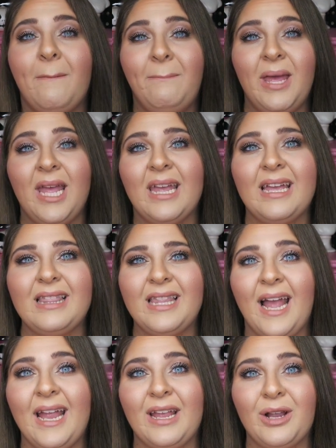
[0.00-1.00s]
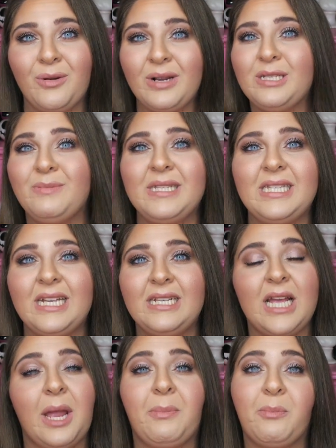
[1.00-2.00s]
big like Christmassy
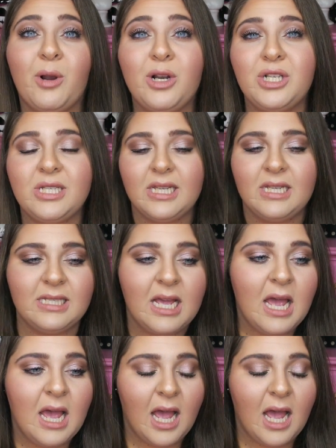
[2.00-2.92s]
type purchases.